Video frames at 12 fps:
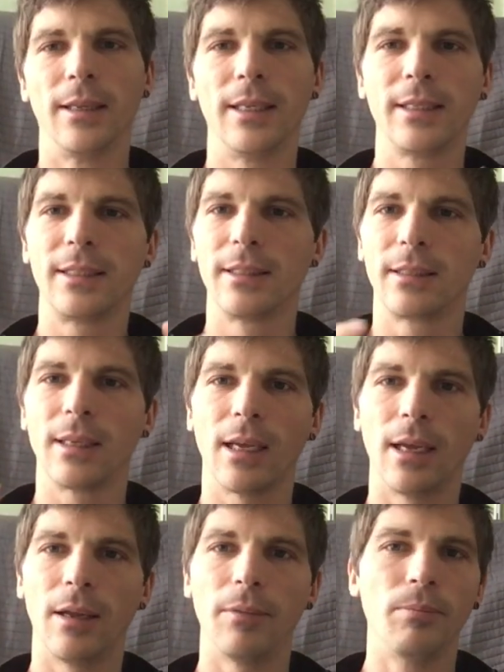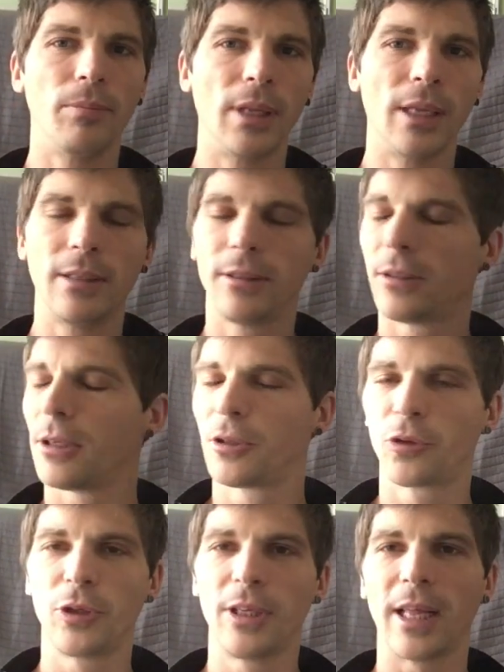This is an
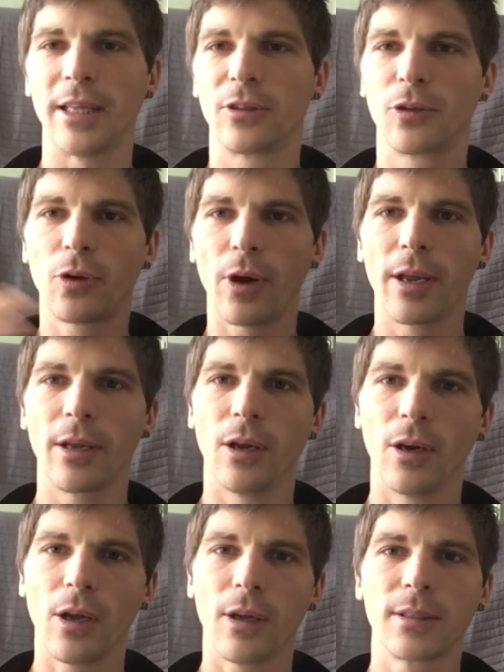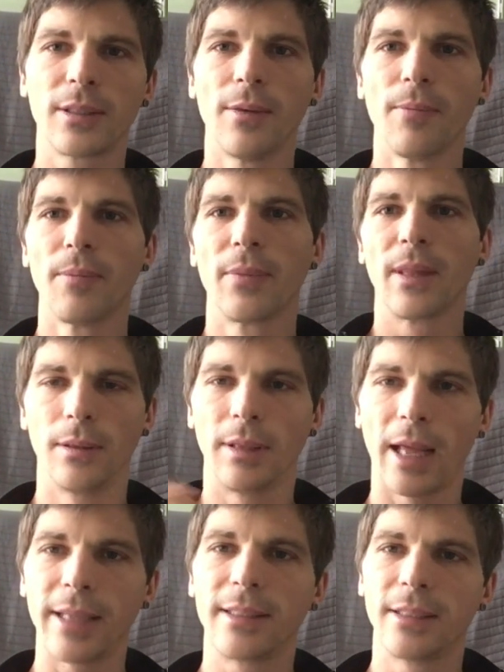industry that's growing a lot.
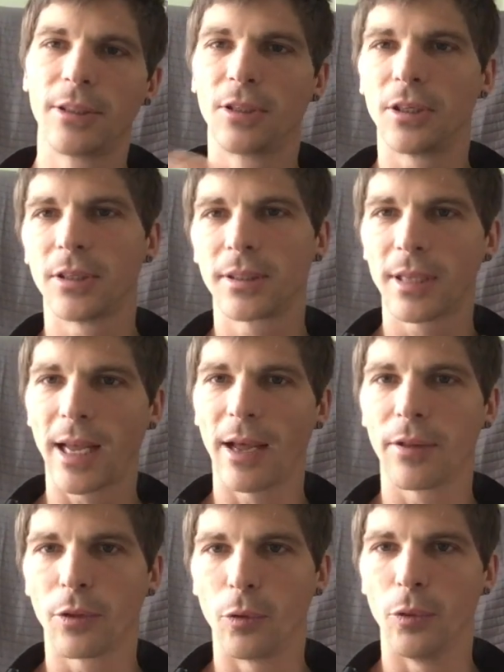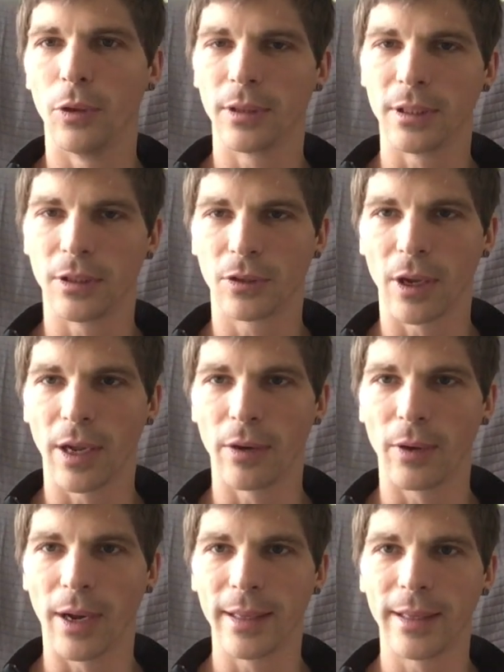That is just how the world is going
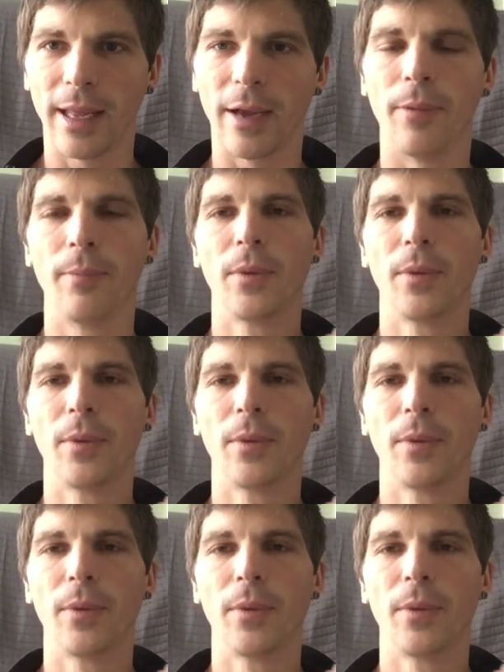right now.